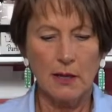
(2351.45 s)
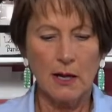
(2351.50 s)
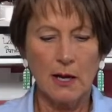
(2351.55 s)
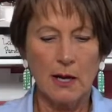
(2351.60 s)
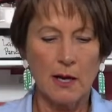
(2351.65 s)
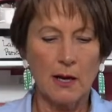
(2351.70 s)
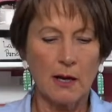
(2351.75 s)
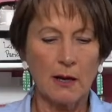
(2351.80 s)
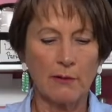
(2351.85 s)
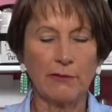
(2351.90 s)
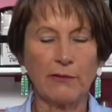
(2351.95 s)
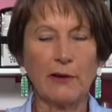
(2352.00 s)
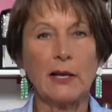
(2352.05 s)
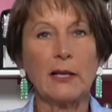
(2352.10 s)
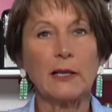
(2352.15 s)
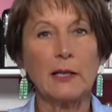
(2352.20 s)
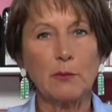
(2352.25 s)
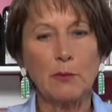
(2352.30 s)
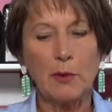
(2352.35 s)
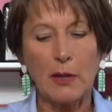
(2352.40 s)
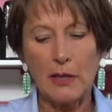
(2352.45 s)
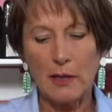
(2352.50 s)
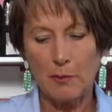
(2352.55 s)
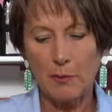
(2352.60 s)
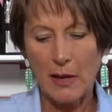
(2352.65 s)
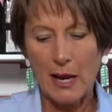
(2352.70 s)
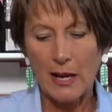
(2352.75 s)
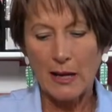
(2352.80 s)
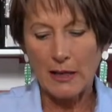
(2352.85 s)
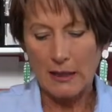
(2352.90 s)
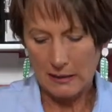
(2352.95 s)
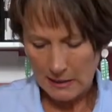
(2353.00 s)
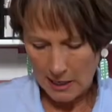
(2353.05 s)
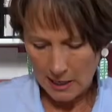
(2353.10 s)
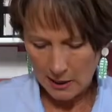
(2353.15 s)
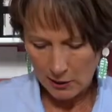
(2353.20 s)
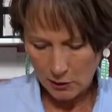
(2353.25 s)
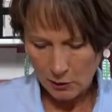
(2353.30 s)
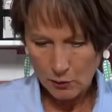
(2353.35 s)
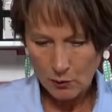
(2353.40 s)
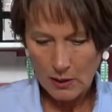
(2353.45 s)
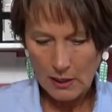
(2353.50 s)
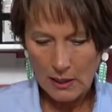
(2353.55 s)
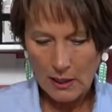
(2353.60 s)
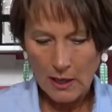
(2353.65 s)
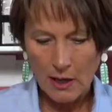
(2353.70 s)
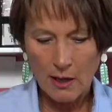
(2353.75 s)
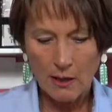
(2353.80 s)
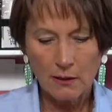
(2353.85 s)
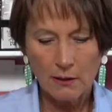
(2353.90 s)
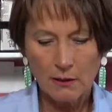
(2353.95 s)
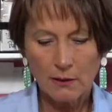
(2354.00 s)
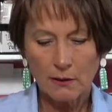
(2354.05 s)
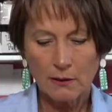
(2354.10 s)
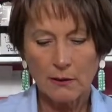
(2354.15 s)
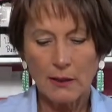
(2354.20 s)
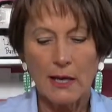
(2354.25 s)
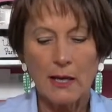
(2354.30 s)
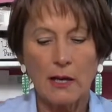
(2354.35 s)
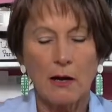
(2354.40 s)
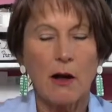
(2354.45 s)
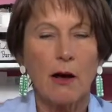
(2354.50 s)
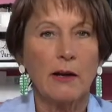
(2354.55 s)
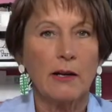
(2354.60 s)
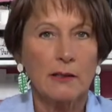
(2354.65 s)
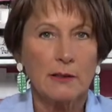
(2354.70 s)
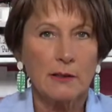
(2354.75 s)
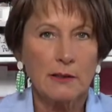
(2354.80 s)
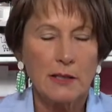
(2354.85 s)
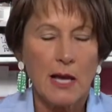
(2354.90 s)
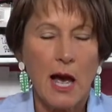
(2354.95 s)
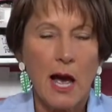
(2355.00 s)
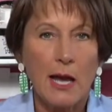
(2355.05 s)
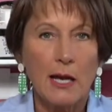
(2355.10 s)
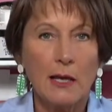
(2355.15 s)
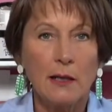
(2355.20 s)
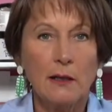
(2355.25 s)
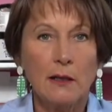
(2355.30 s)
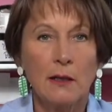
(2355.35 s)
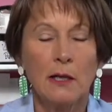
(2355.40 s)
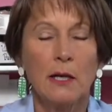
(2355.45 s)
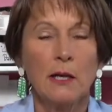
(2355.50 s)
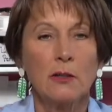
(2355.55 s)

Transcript: uh, buddy bag and that you can lay it on its side